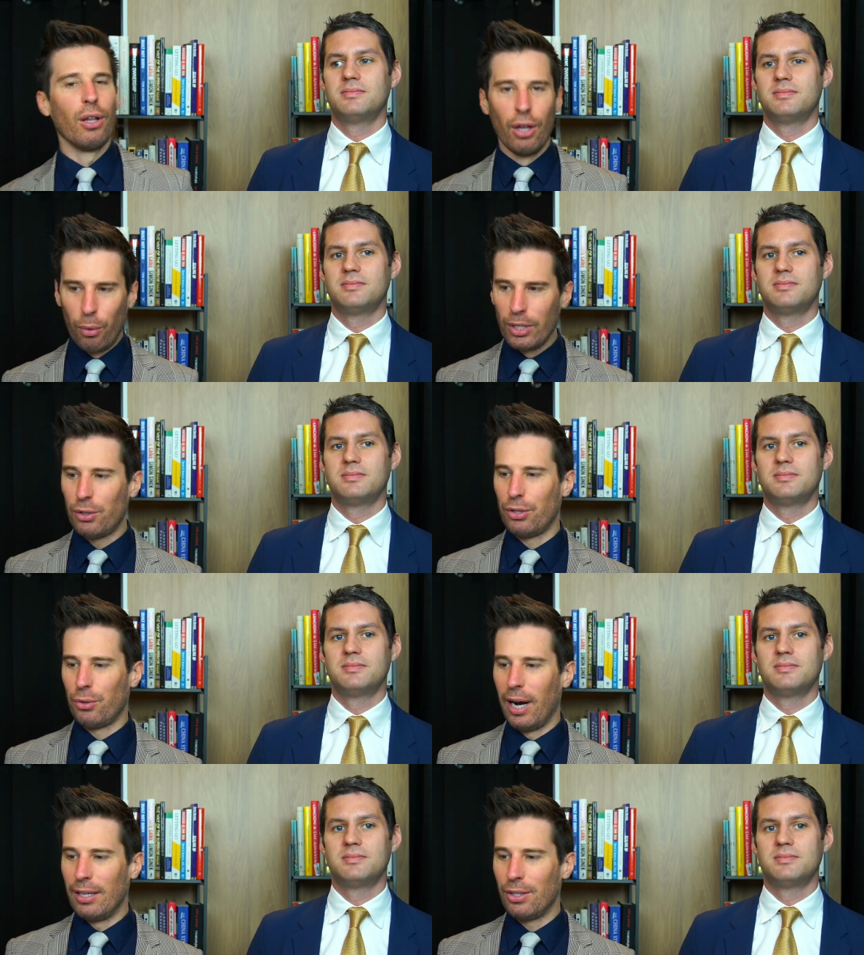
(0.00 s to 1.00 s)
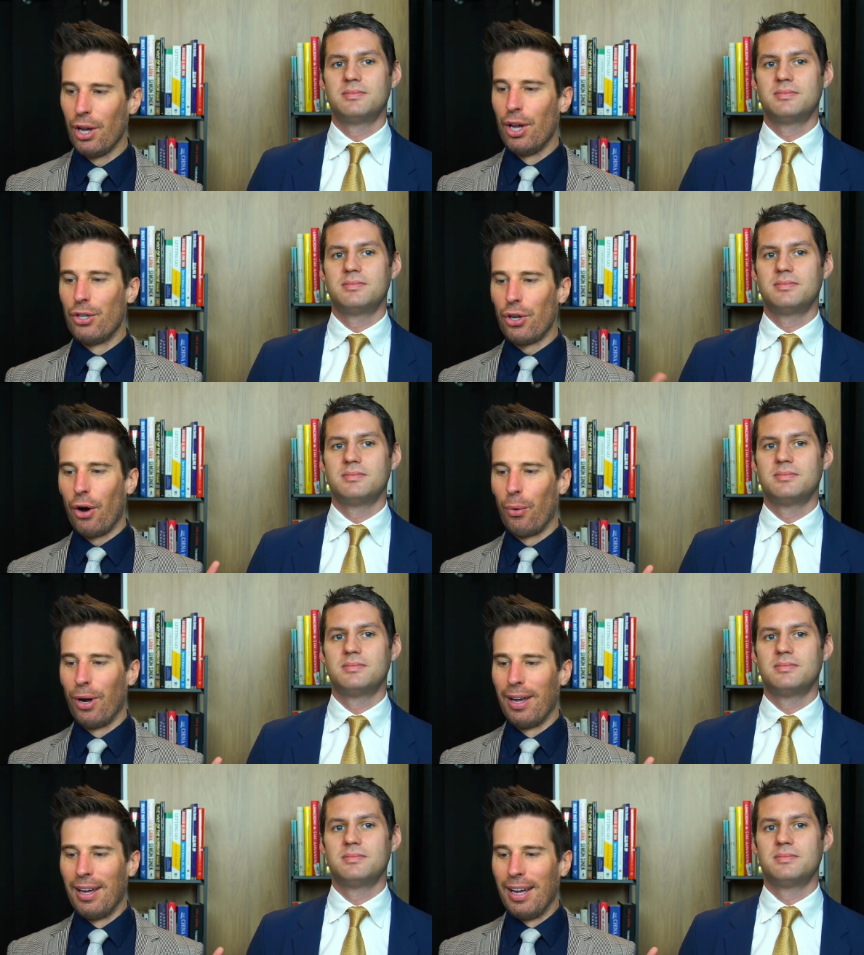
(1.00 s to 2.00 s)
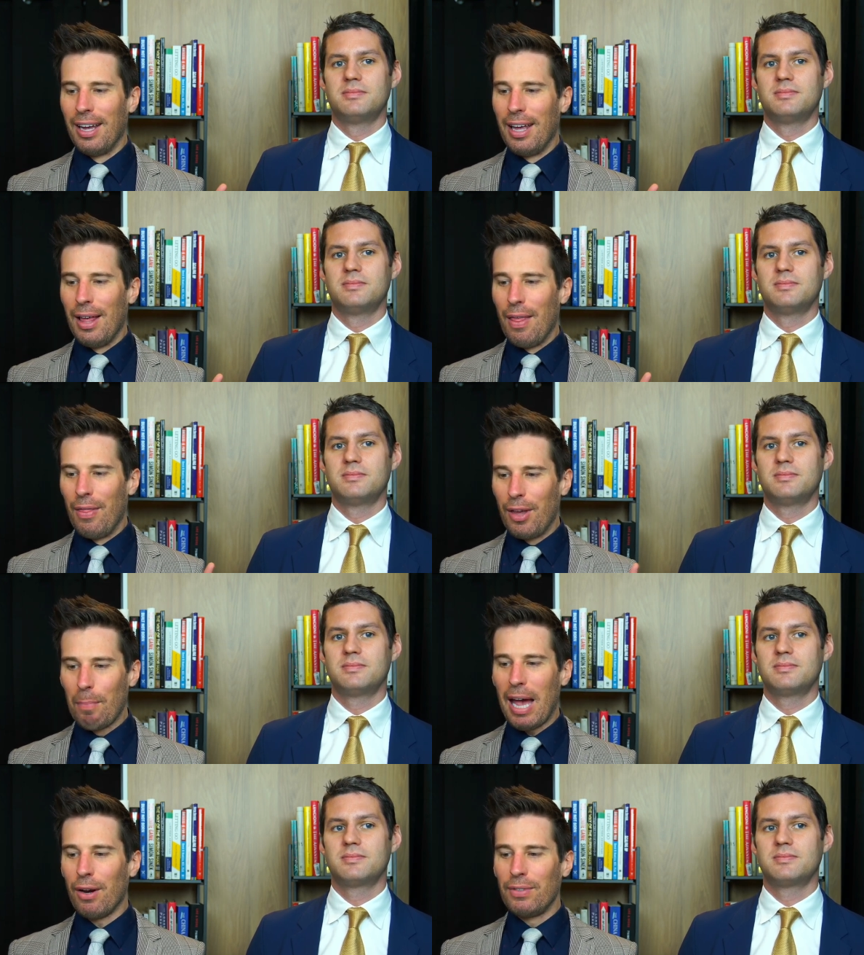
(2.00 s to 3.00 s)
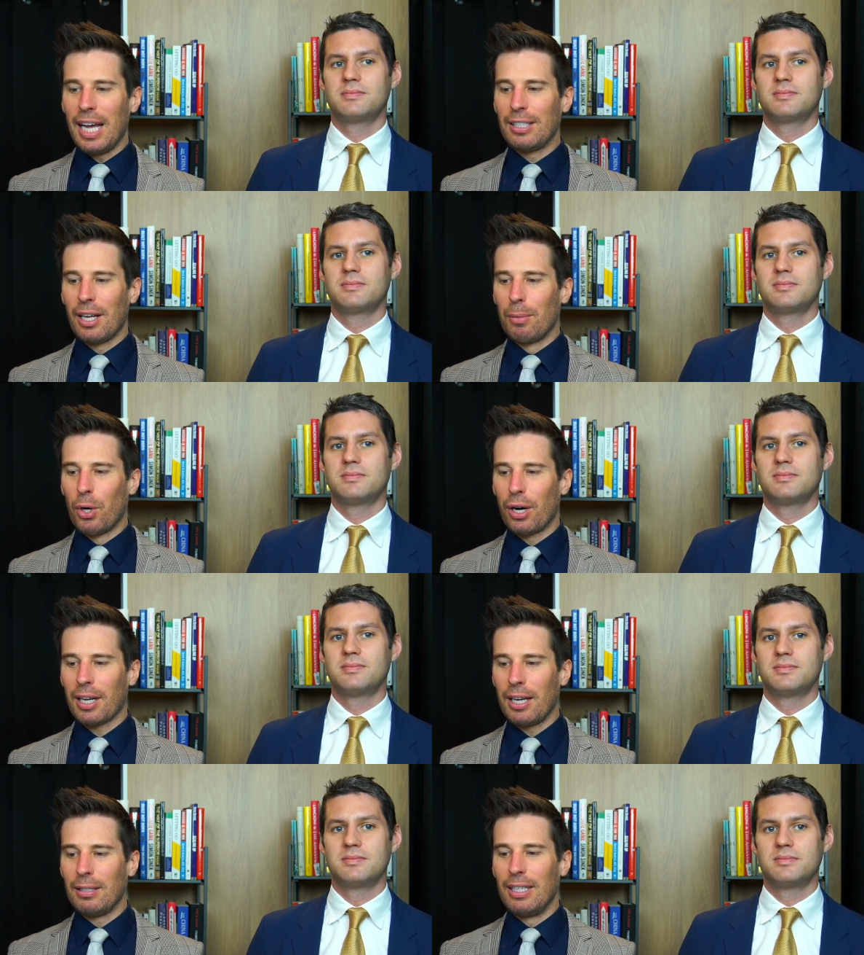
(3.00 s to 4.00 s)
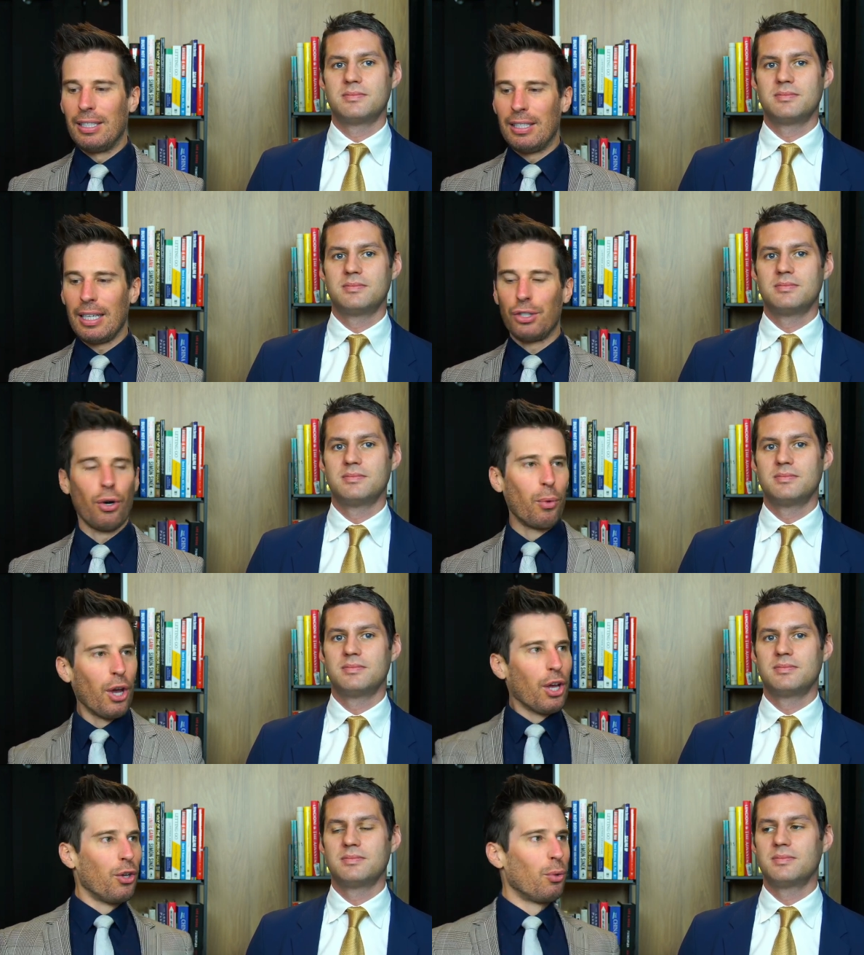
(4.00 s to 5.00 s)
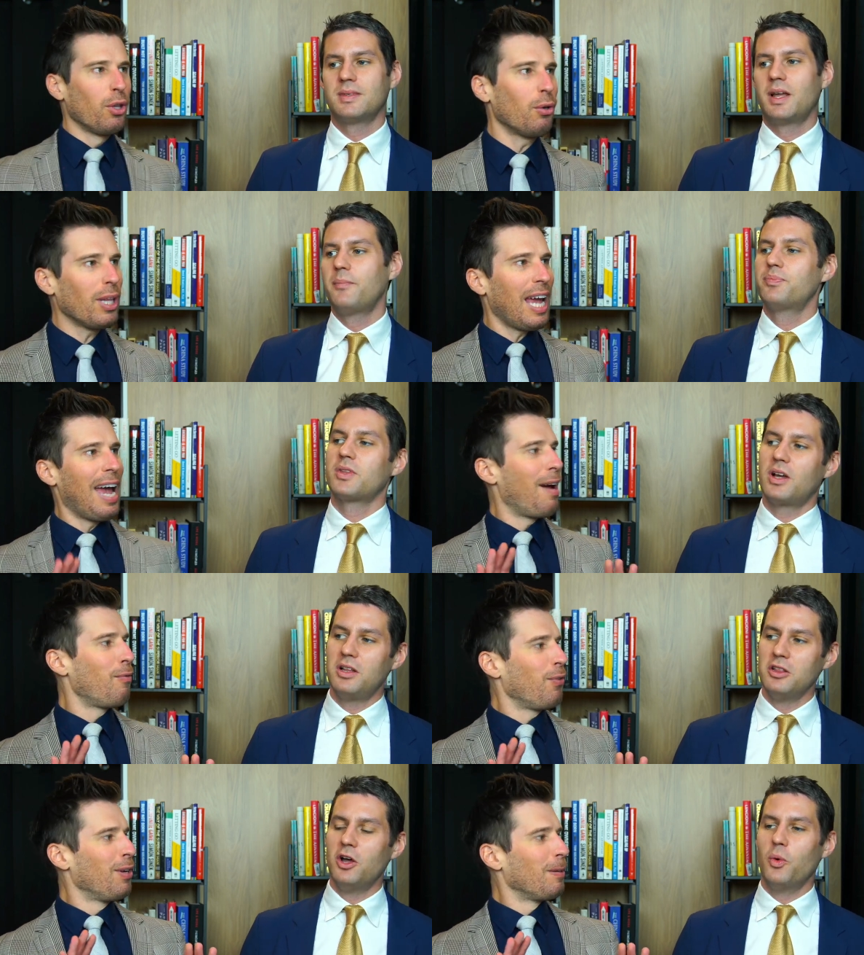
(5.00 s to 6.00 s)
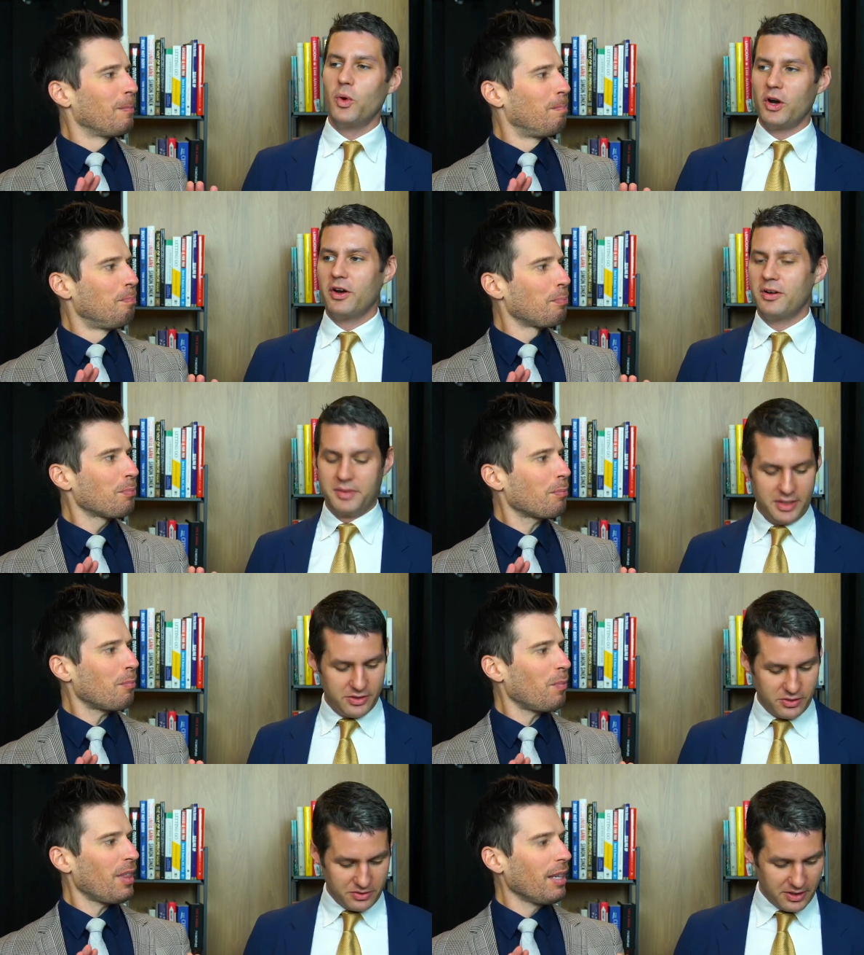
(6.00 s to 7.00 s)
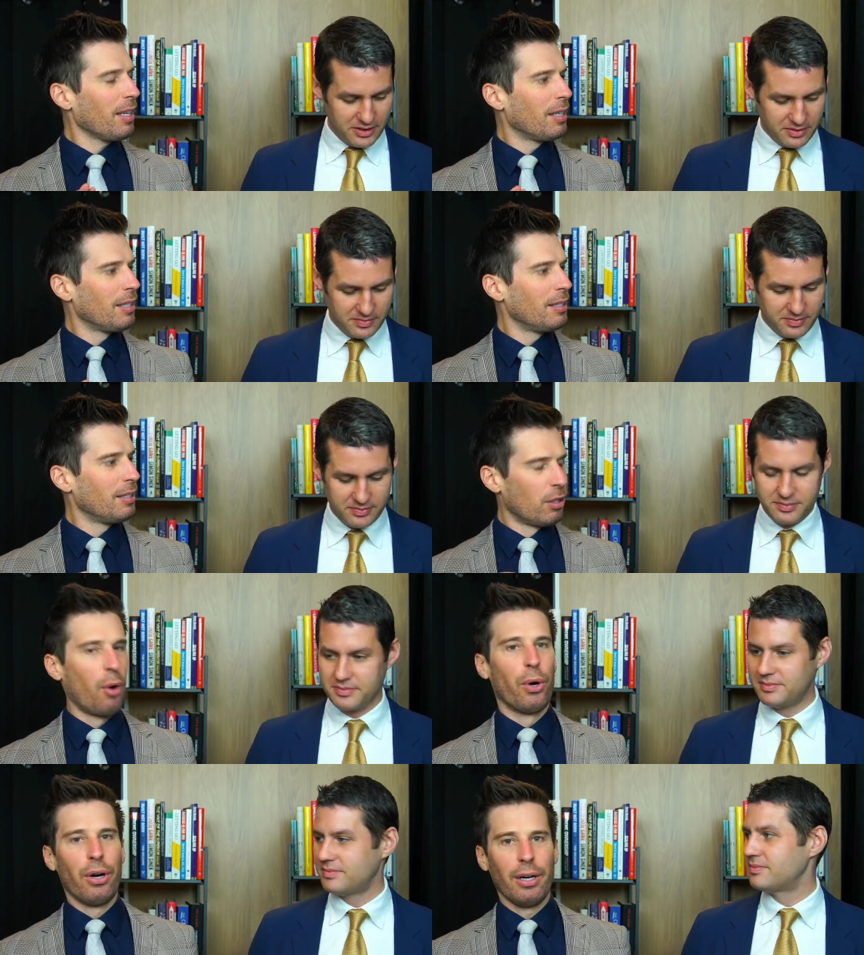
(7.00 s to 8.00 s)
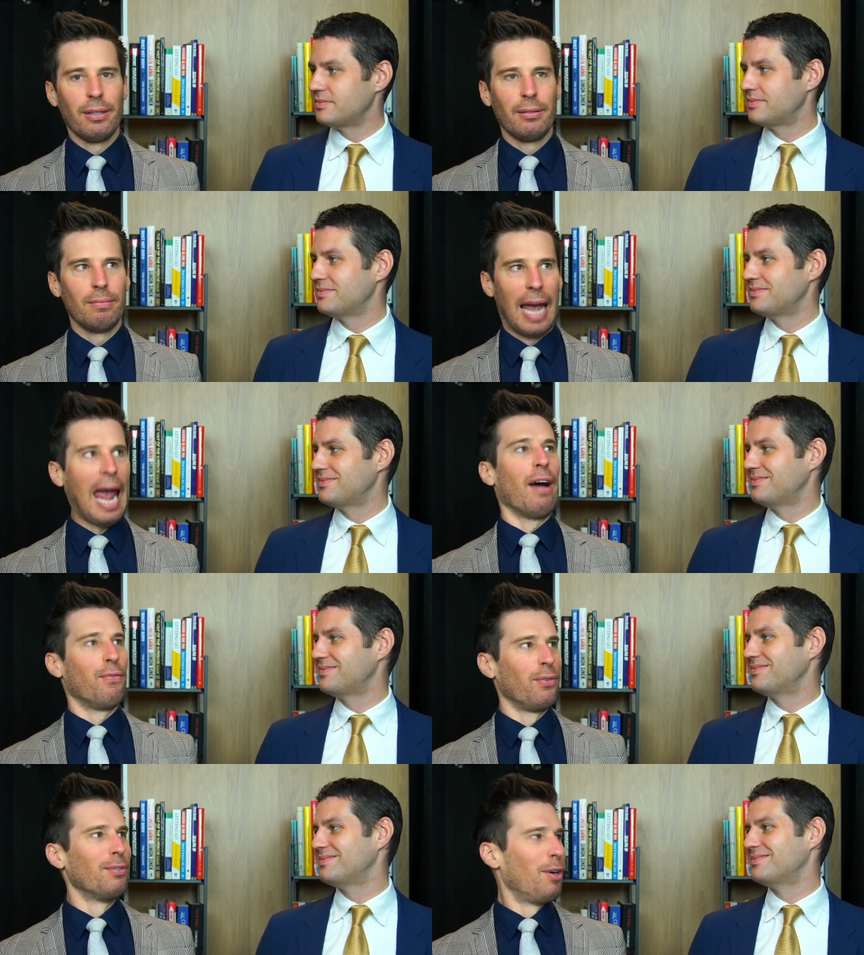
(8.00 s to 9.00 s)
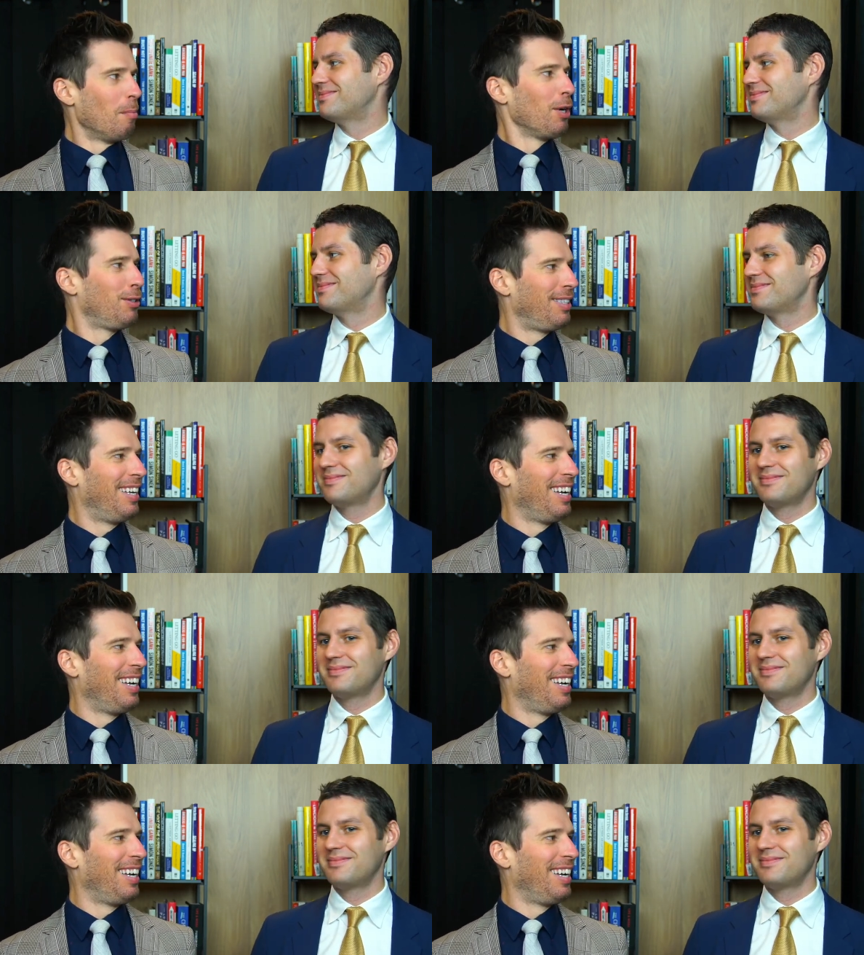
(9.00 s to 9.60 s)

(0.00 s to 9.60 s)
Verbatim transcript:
Speaker 1: Low interest rates. So the amount of days on the market is so you literally have lower interest rates. Lower half almost.